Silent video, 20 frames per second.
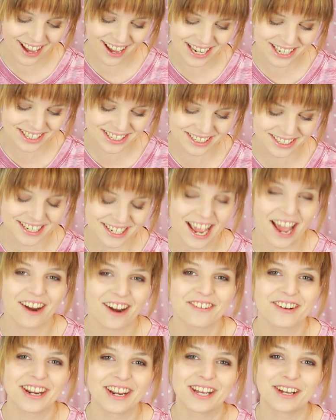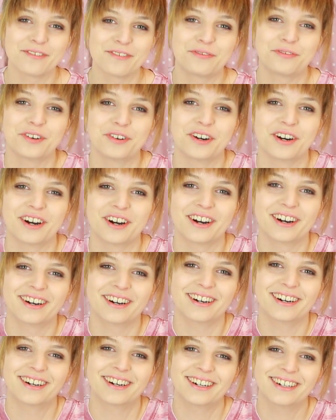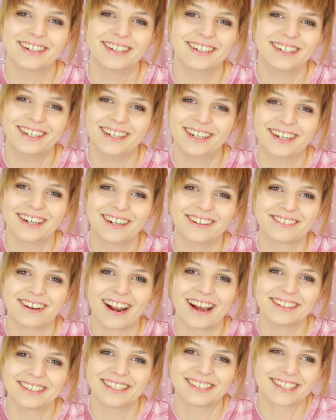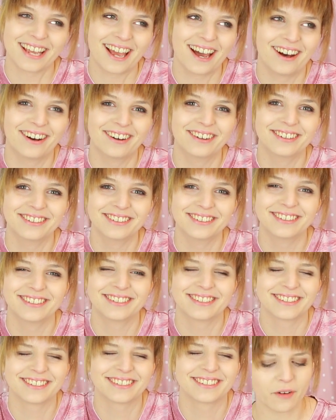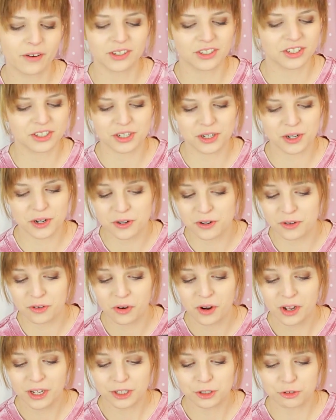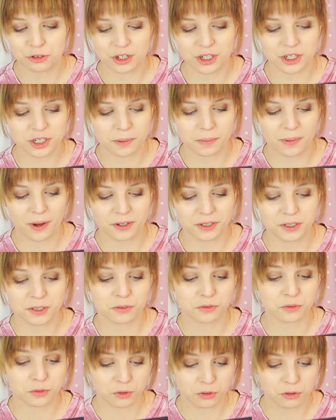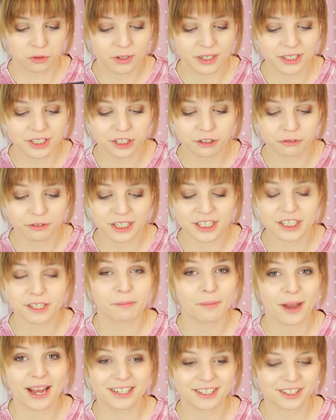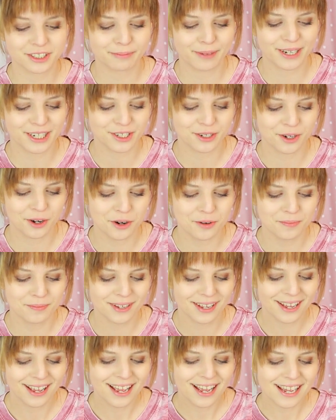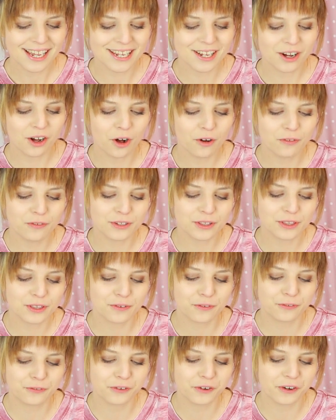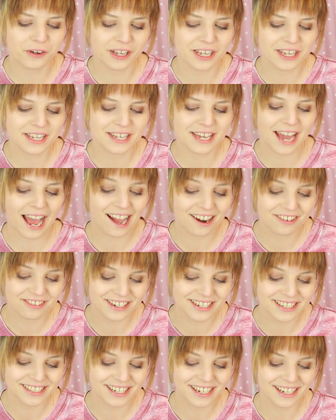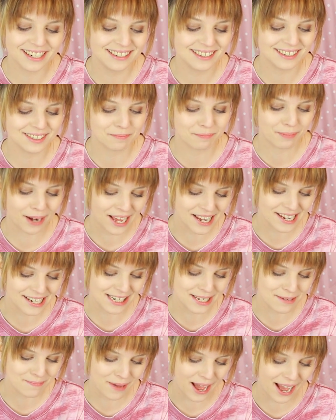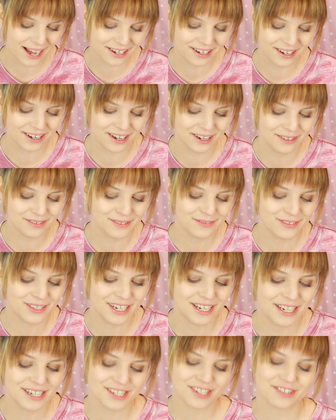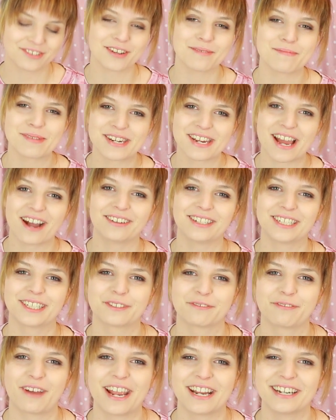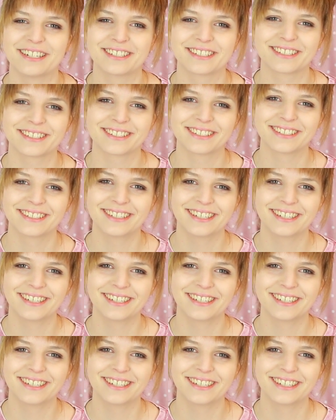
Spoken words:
He's just carrying a foot around his house. What are we going to do? Drin demanded of Gruul as she reached the man's smashed home. He offered the foot he carried and looked blankly back at her with tears streaming down his face.